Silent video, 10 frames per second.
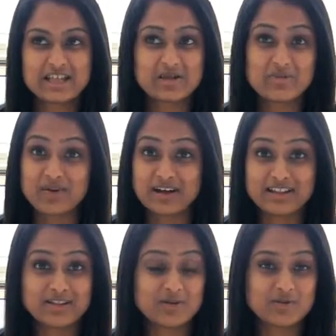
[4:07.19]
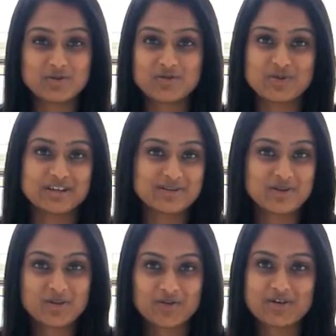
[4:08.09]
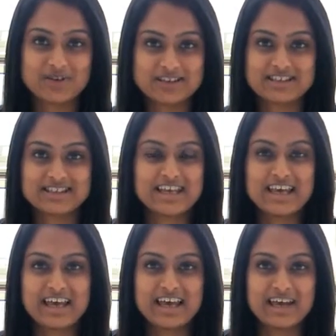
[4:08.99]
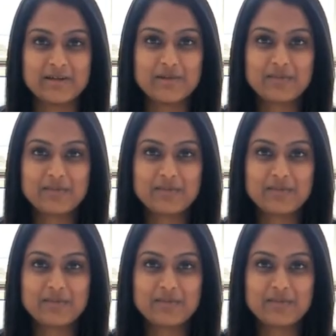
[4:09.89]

the month or two months or three months as they can.